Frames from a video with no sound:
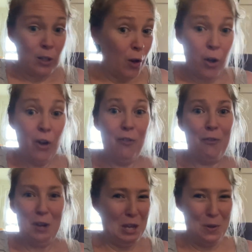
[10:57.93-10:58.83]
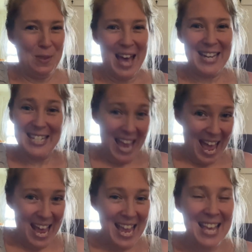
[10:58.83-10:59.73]
look good for you that
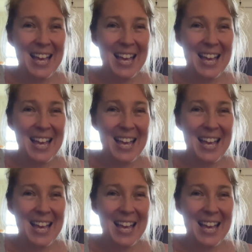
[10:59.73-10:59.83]
day.